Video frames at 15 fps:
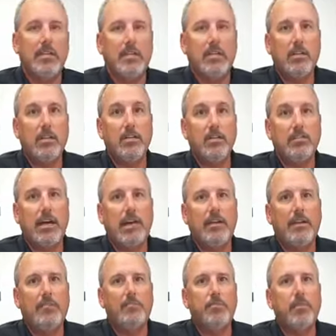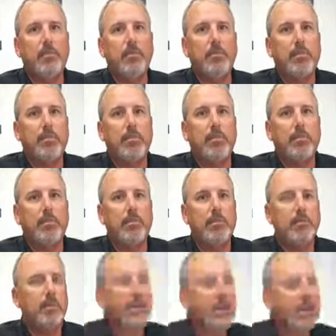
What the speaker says: in closeout of building permits.